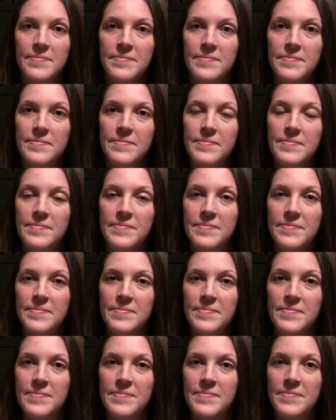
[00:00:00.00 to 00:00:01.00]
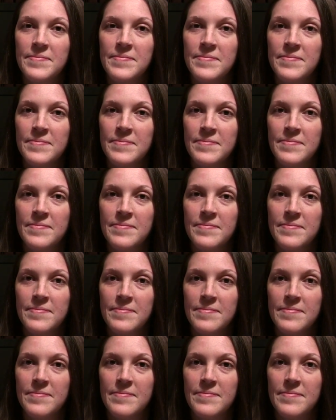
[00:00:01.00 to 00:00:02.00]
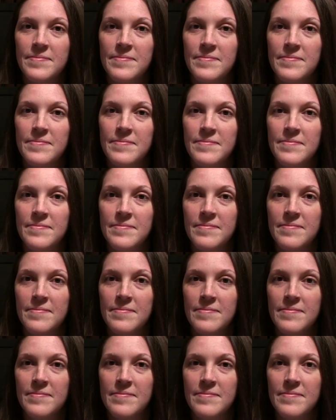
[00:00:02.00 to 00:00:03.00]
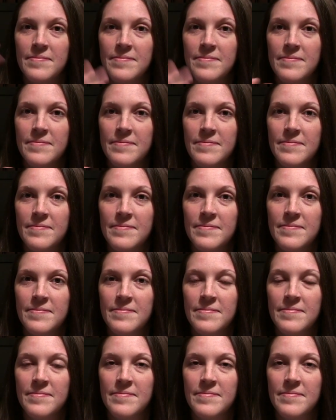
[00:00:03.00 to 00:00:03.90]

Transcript: (silent)